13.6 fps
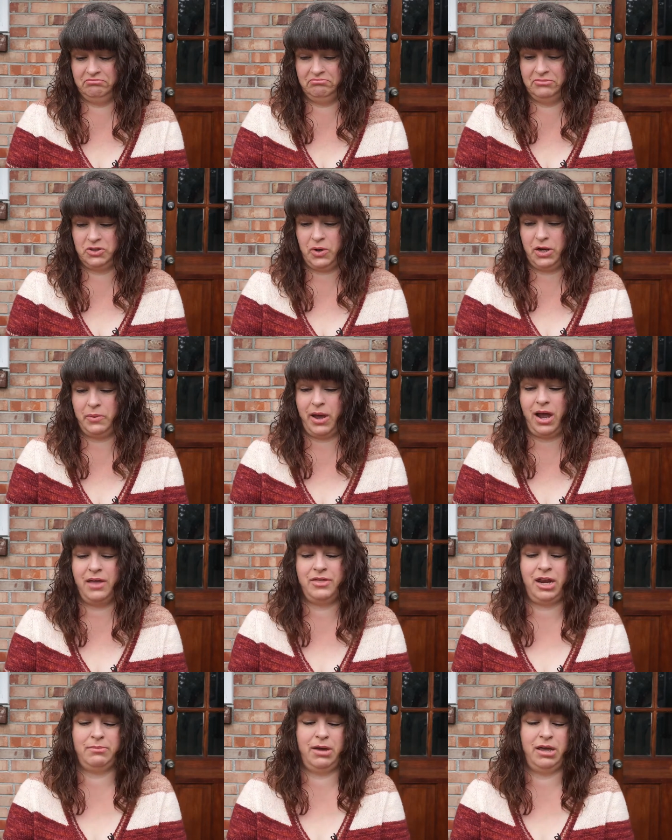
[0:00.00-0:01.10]
So anyway, I
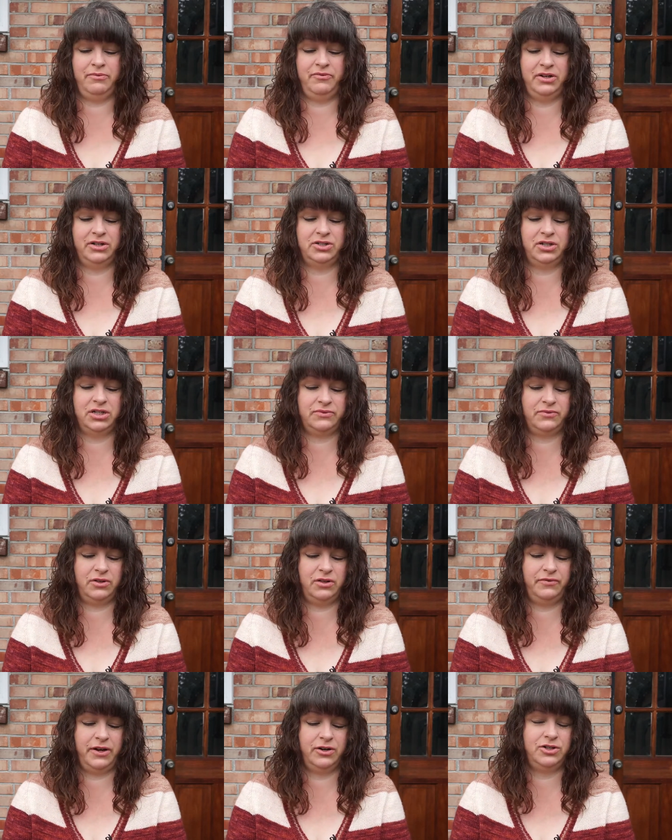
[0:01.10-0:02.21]
thought I might finish this for
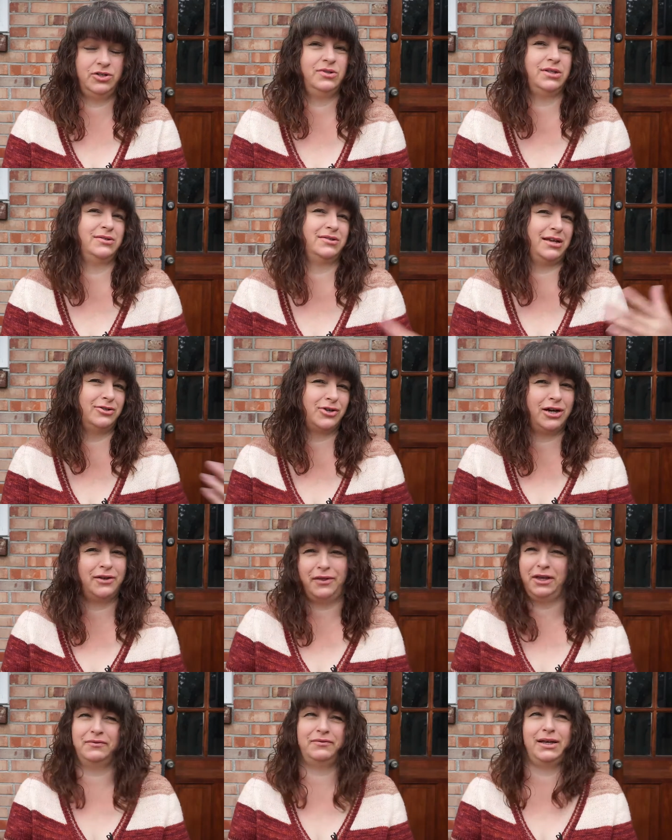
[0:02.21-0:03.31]
the fair too, because I was kind of trying to
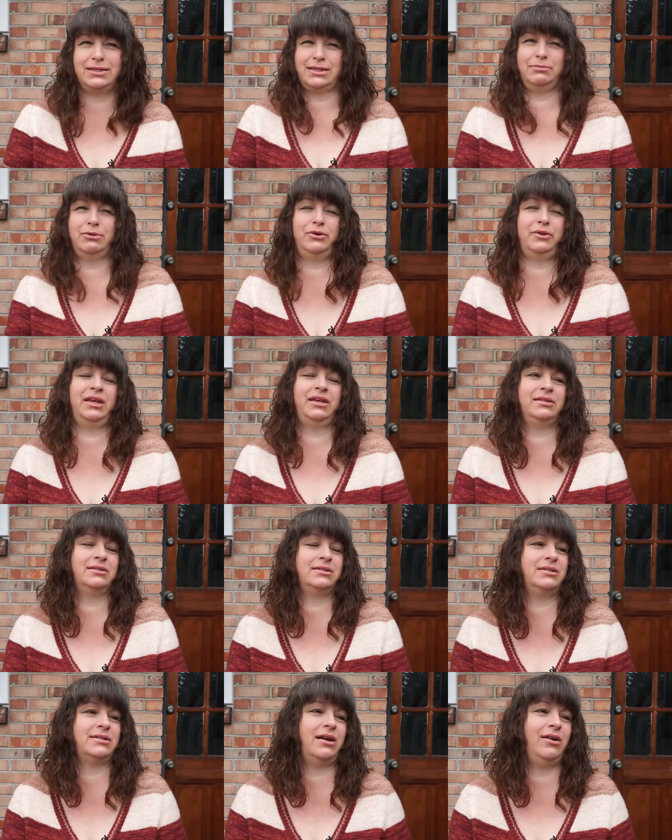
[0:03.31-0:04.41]
think of like summer things
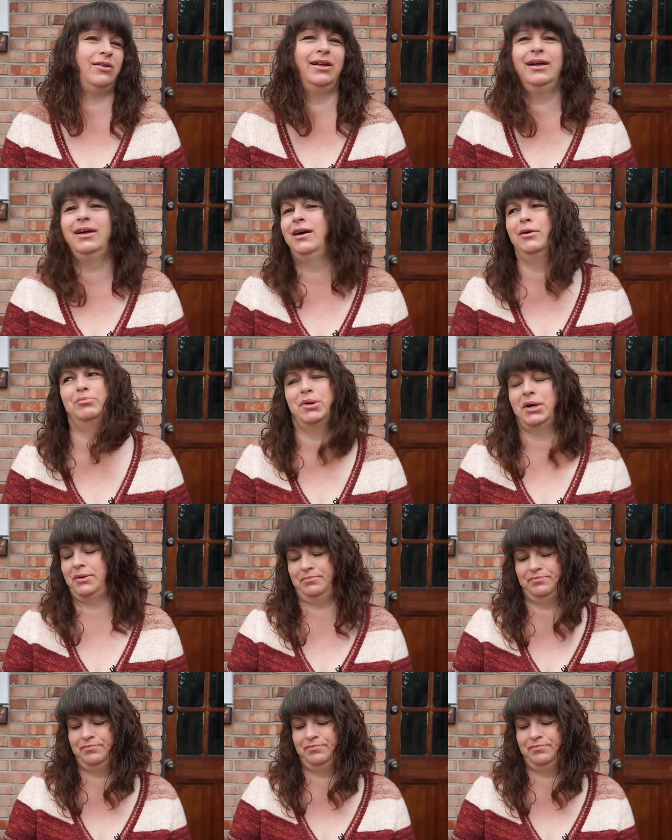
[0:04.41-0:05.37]
to sell, but